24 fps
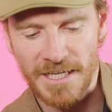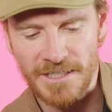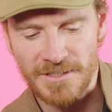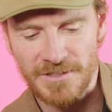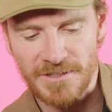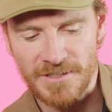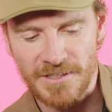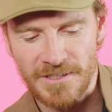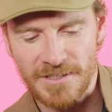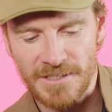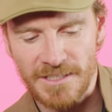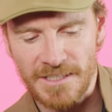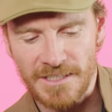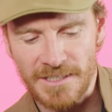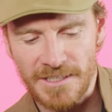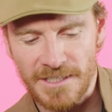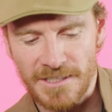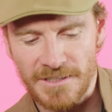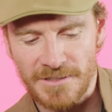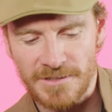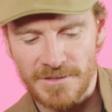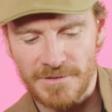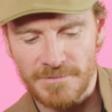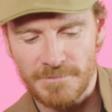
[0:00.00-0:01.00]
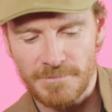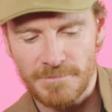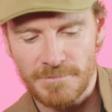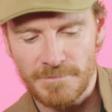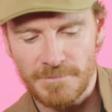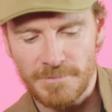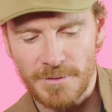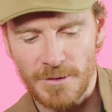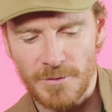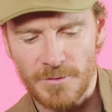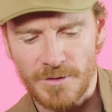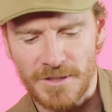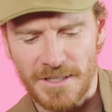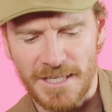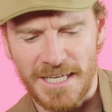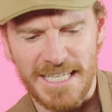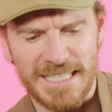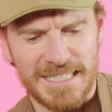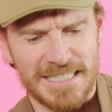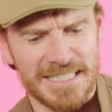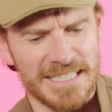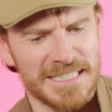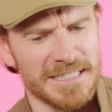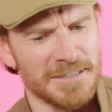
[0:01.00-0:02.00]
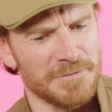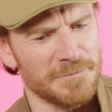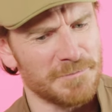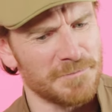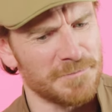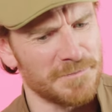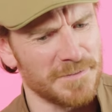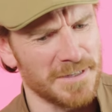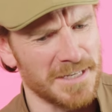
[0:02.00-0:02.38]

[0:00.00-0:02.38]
accidentally kicks both kids in the face.